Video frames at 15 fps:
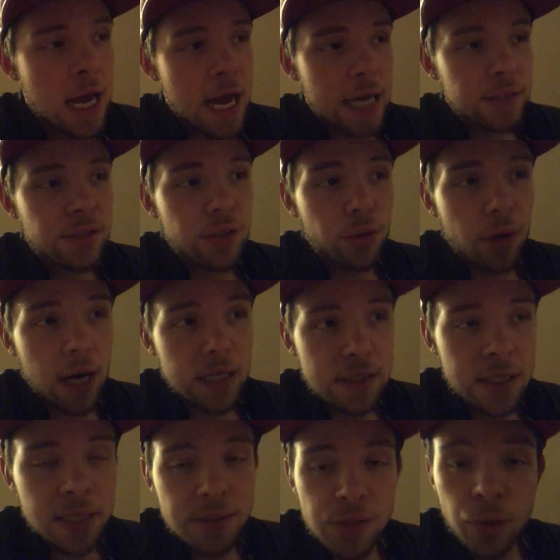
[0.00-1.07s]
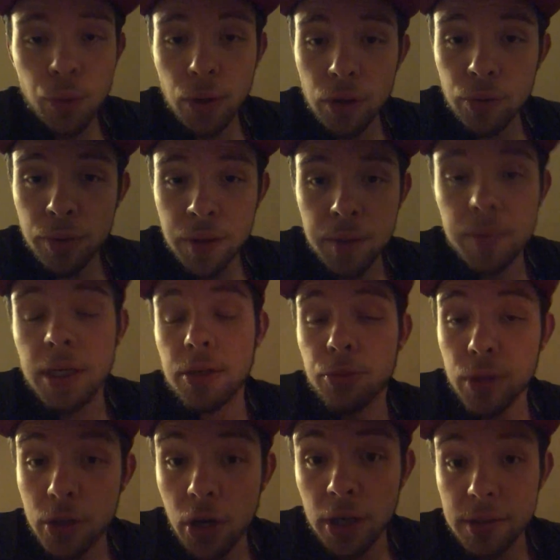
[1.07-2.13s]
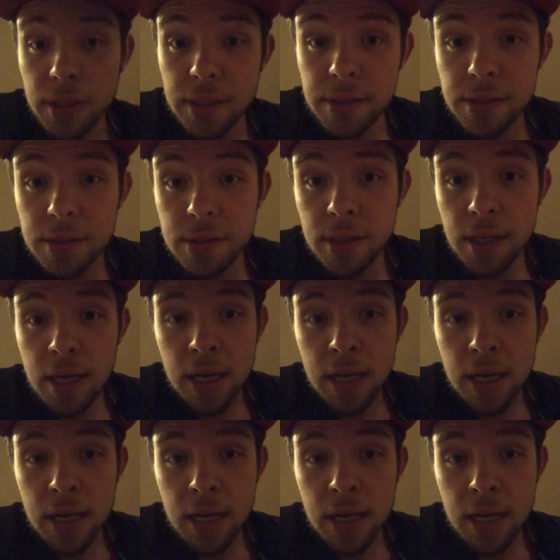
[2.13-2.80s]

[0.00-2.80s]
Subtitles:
And so I tend to work with them like regardless.